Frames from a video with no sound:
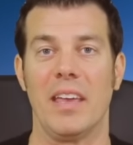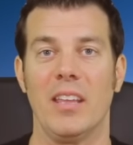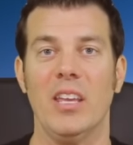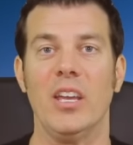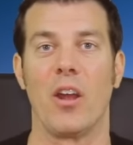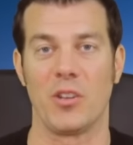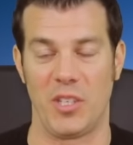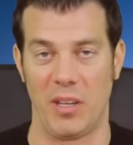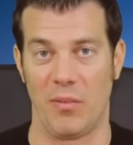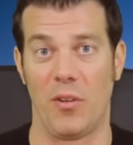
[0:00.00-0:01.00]
that
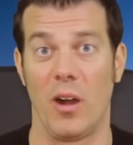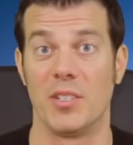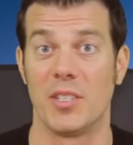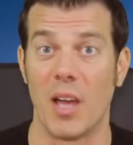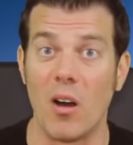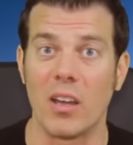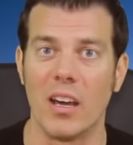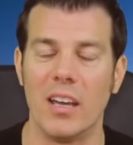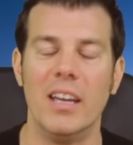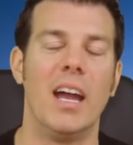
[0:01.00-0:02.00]
Garcia fought
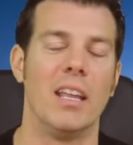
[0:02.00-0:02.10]
Selka,